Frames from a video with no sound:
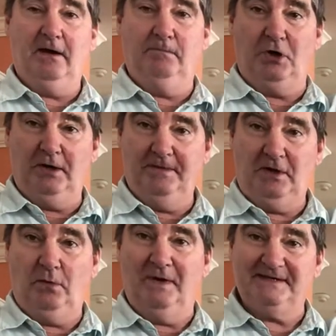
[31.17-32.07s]
bourbon
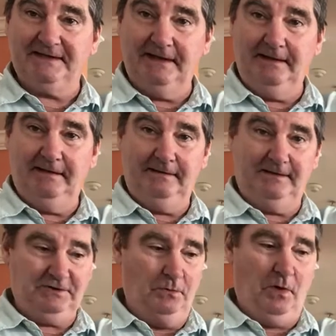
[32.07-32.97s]
or whiskey
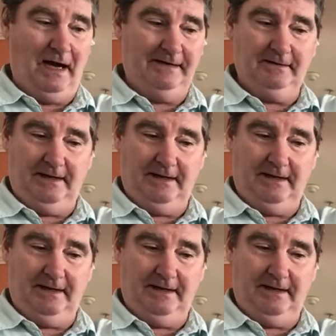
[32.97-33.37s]
that you want.